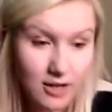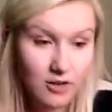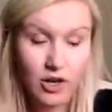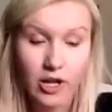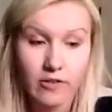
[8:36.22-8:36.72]
then
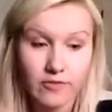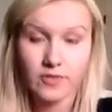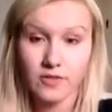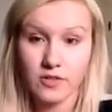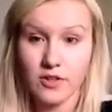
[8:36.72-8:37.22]
it'll give
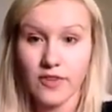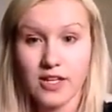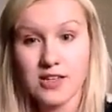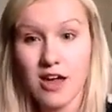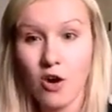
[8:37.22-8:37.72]
your
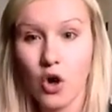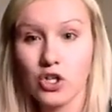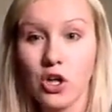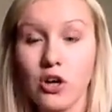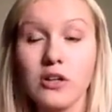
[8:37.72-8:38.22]
face kind of
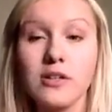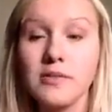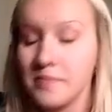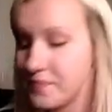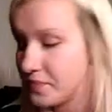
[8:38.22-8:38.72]
harsh look.
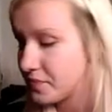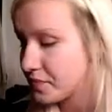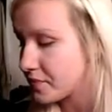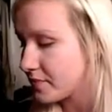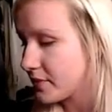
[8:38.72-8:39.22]

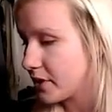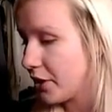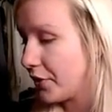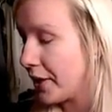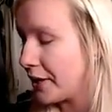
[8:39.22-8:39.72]

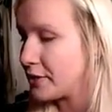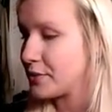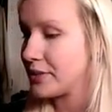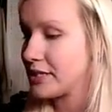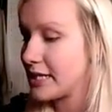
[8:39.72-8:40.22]
Okay,
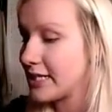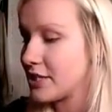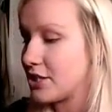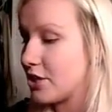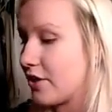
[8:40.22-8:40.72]
so once
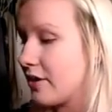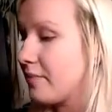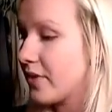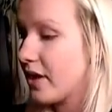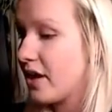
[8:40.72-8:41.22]
that's
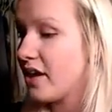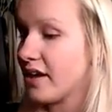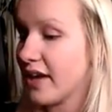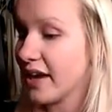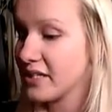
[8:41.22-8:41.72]
done,
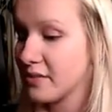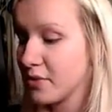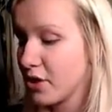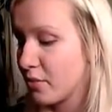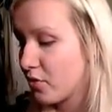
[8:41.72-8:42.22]
next
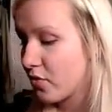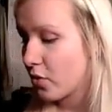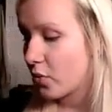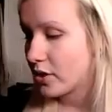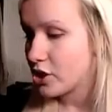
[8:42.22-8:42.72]
I'm going to move
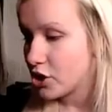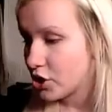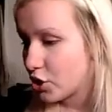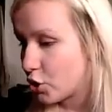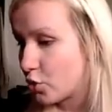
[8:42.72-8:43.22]
on
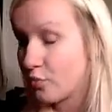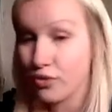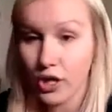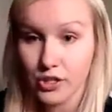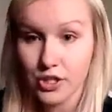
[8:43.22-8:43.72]
to
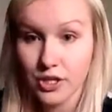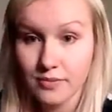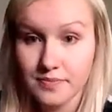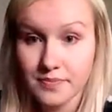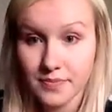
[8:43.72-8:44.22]
bronzer.